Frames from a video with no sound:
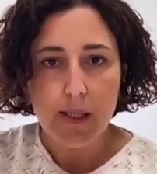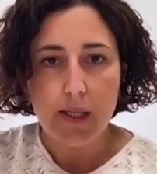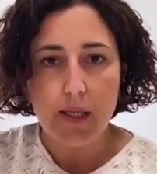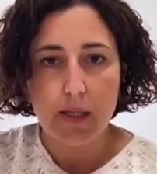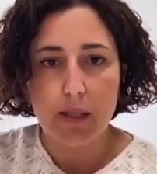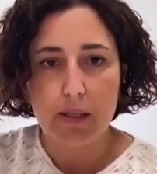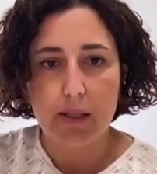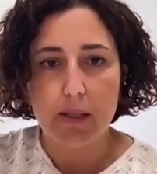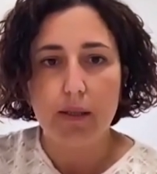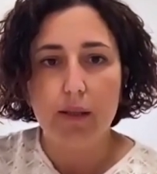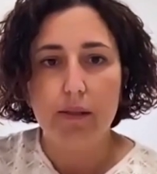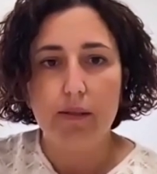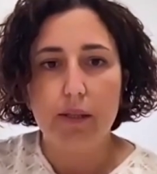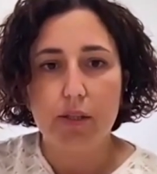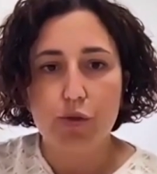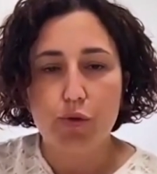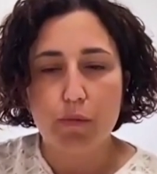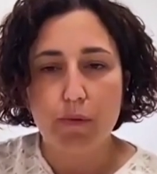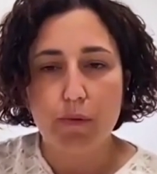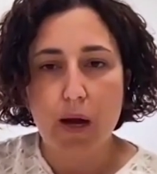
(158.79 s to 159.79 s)
and the
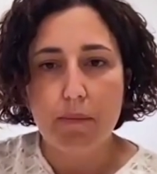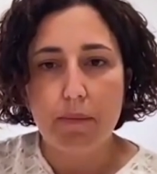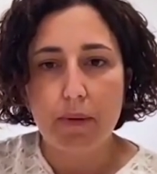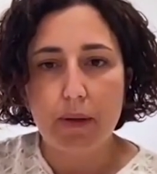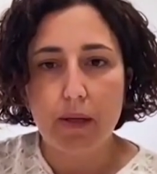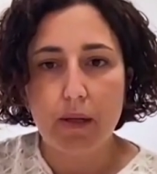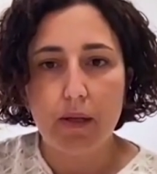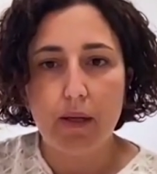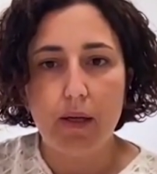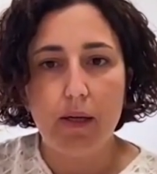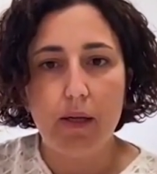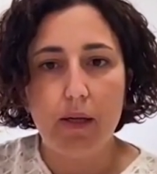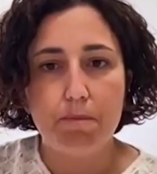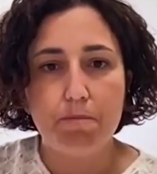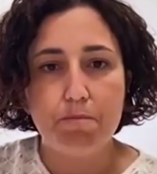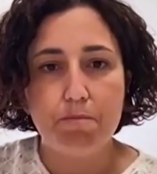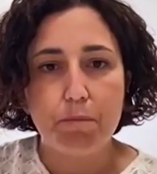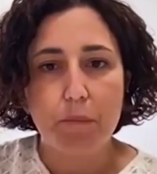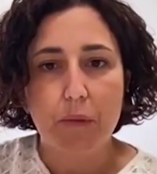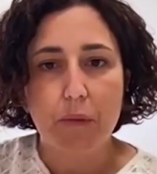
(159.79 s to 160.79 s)
survival
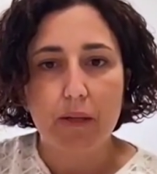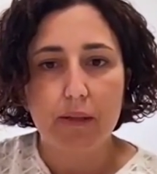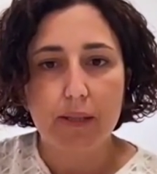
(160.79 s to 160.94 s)
um,